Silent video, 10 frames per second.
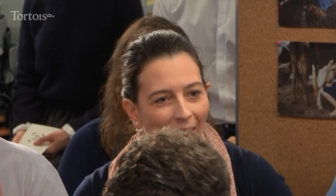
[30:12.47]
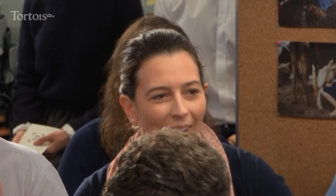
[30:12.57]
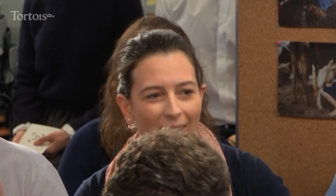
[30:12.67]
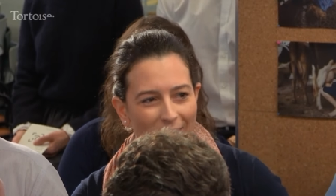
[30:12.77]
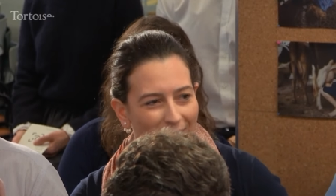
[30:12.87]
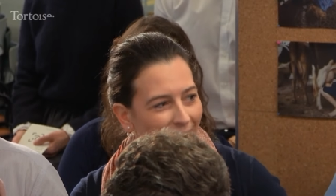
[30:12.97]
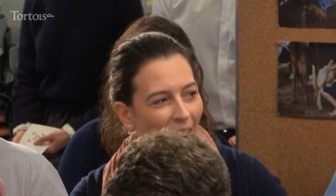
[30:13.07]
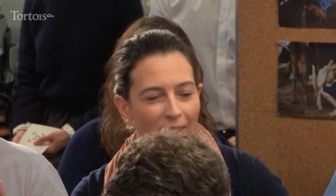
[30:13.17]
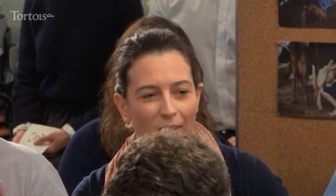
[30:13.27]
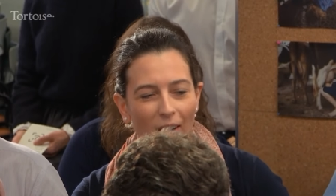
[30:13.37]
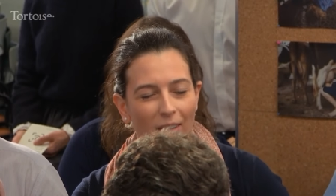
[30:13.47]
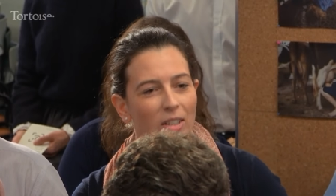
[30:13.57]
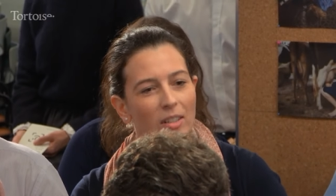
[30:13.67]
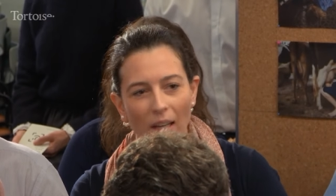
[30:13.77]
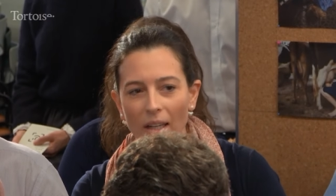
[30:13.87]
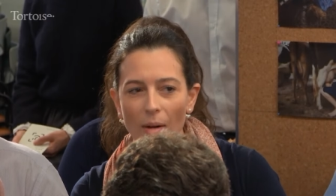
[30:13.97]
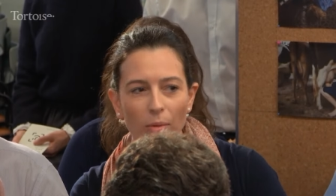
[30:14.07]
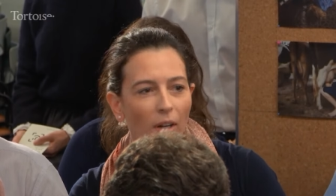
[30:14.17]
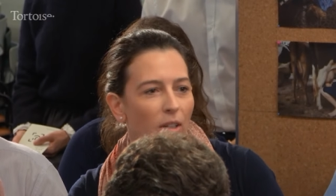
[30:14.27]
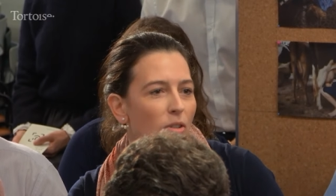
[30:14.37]
And it was kind of trying, she's like,
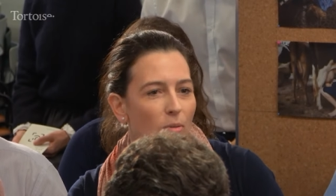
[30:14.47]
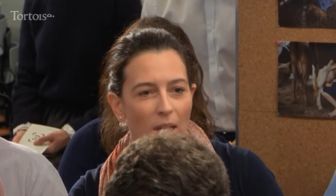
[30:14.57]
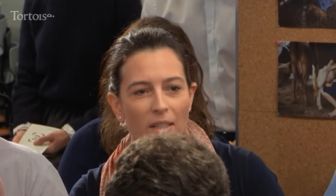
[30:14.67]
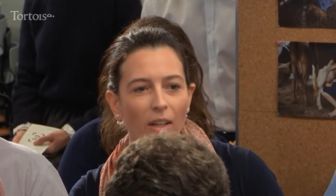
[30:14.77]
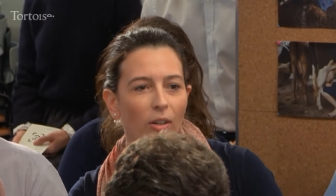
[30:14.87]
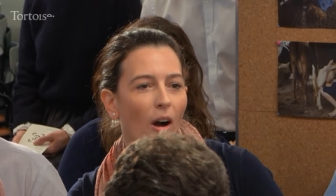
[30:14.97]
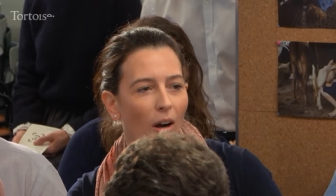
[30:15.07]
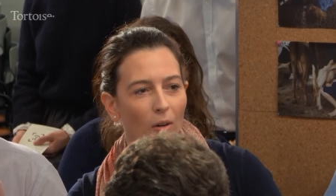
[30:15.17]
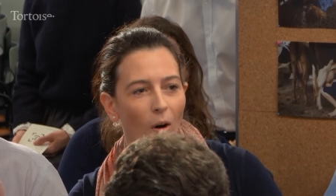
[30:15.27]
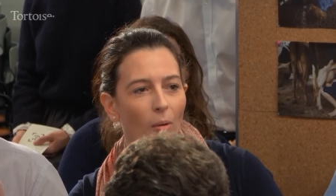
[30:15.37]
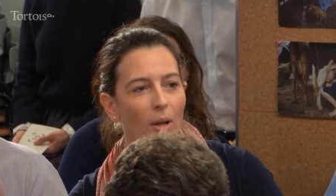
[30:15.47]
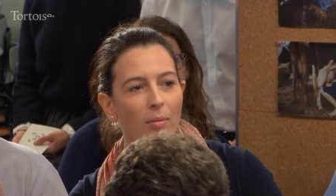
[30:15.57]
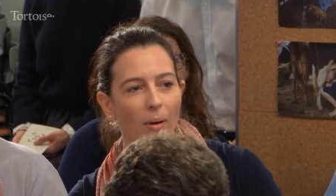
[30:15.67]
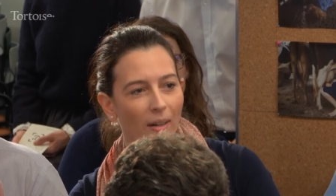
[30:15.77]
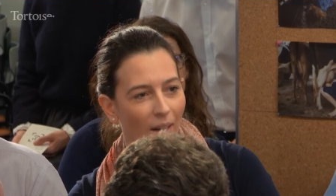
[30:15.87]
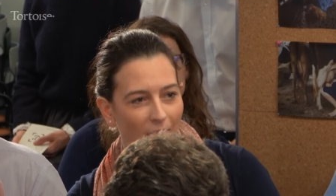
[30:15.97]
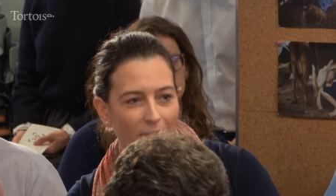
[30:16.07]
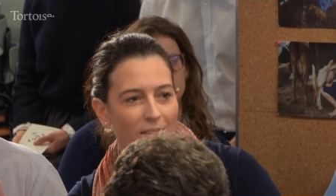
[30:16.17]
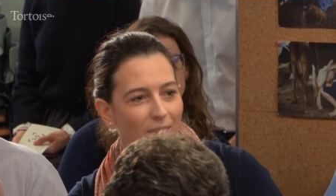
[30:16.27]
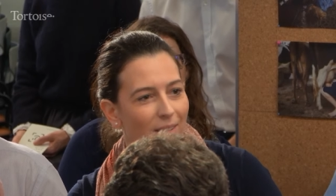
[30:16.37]
I'm going into a meeting, you can't call me, but like,
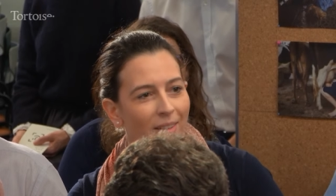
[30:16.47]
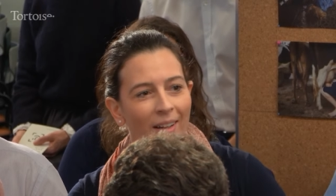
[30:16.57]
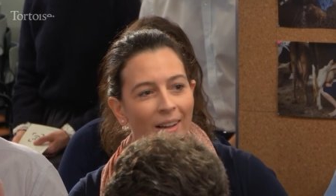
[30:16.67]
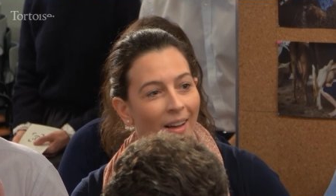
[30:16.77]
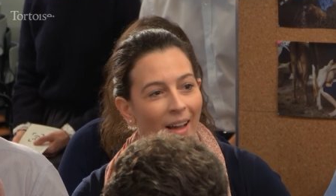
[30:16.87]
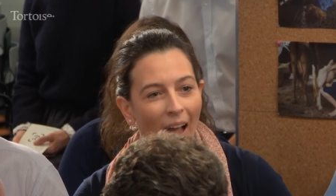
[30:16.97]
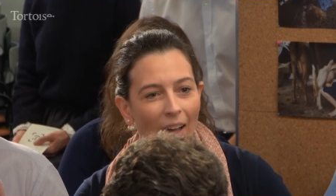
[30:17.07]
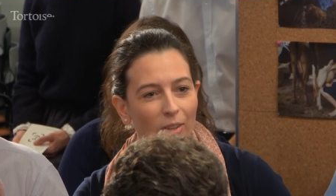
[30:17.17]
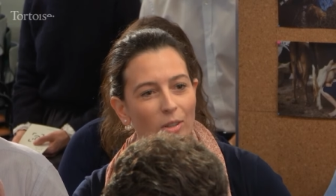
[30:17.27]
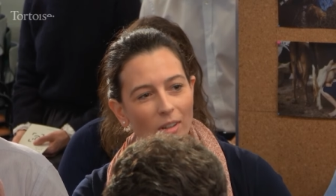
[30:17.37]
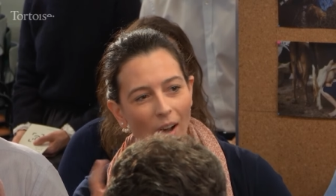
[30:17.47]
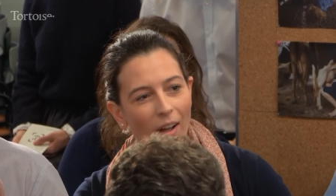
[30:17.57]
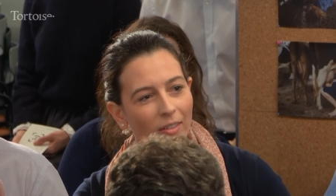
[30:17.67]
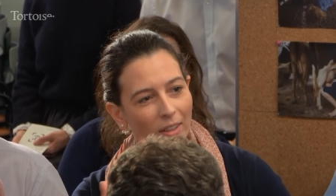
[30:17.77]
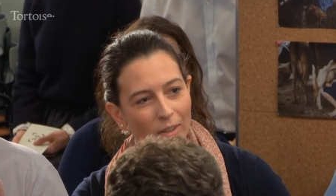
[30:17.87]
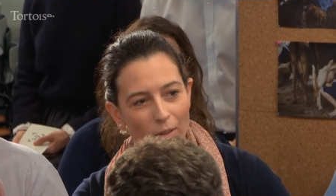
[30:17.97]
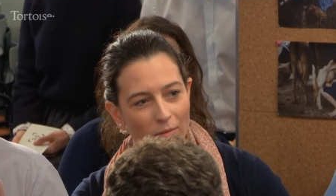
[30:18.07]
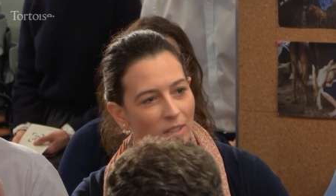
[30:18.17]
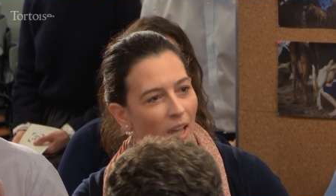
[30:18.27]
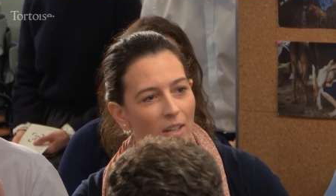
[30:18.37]
just, and you start having this
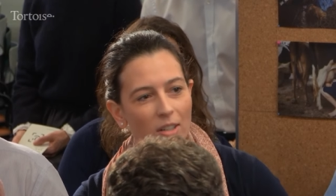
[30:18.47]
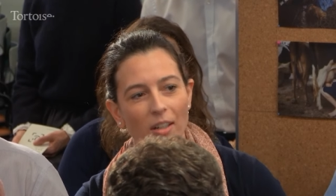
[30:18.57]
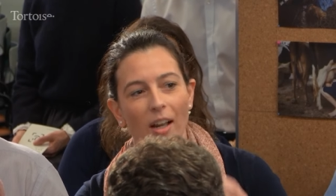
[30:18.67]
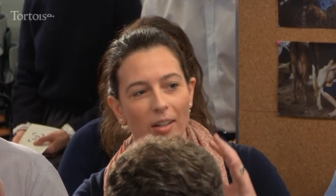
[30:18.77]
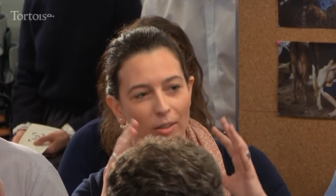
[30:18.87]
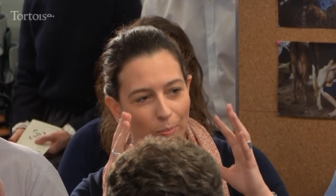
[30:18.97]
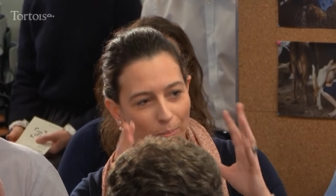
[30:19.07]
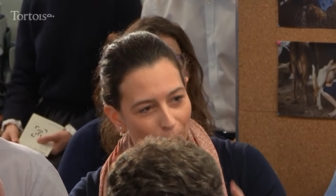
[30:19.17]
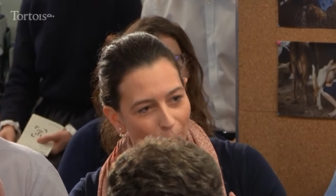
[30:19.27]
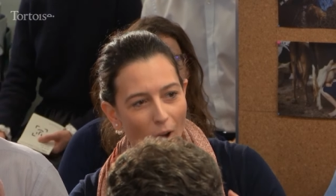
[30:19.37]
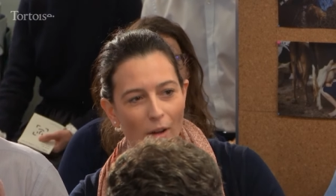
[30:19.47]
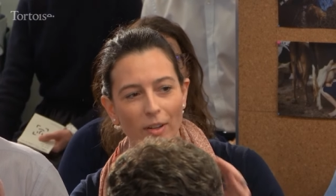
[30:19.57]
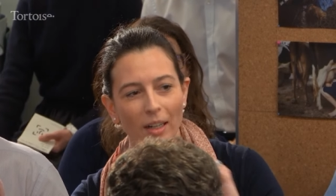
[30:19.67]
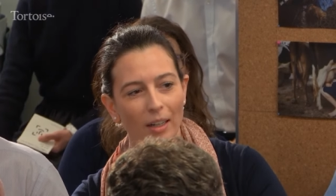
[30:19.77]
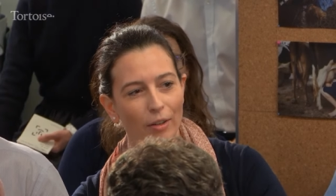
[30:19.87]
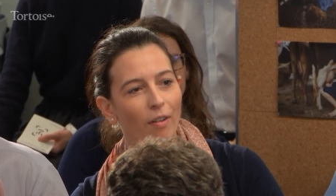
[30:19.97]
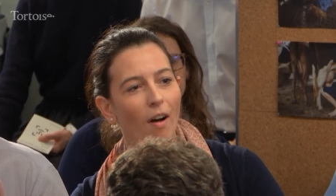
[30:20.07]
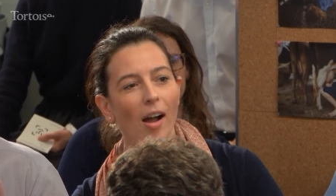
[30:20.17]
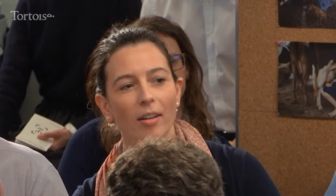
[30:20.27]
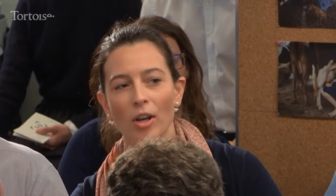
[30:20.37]
conversation and it's perfectly
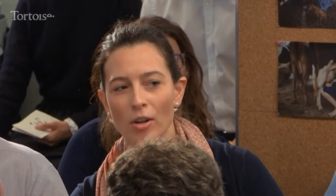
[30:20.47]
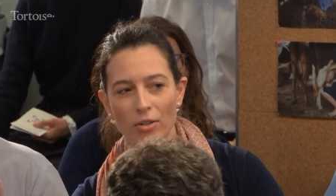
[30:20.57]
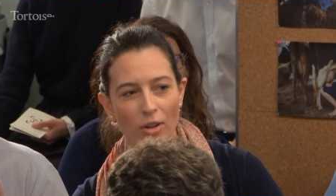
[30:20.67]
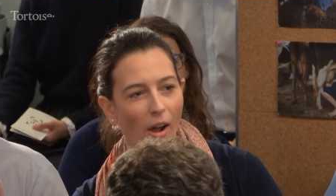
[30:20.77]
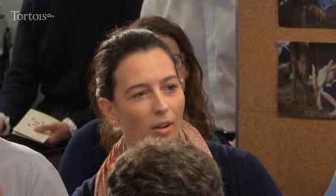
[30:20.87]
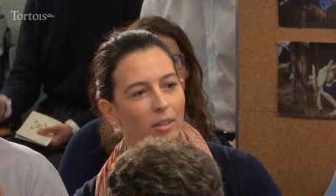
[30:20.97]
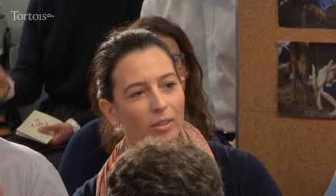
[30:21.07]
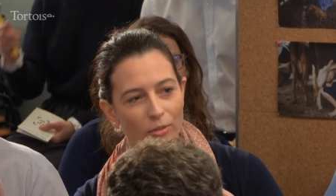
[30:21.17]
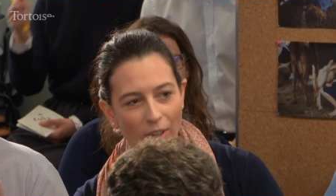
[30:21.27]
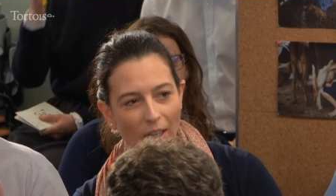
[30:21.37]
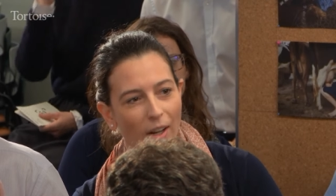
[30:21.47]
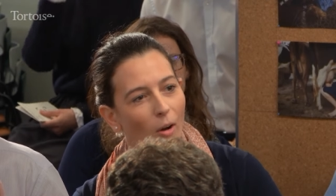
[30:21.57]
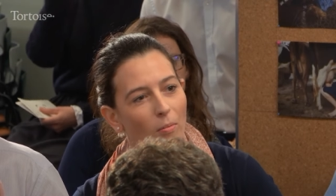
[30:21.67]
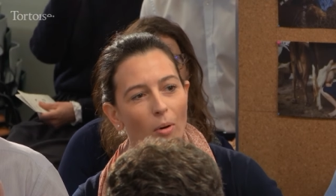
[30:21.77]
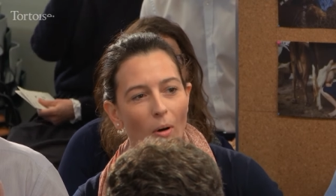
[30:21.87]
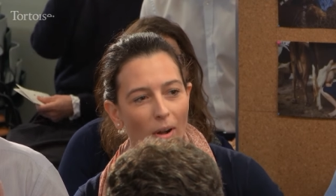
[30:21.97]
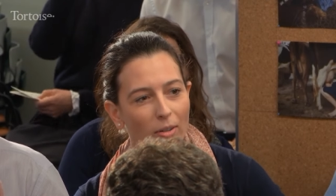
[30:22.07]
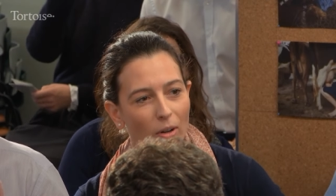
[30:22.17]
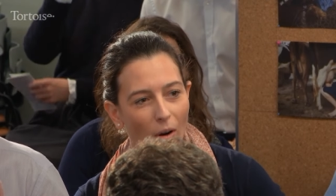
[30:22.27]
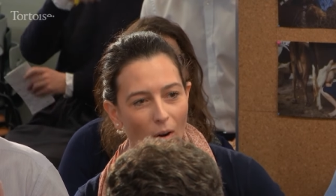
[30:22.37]
fine. Tone is really on point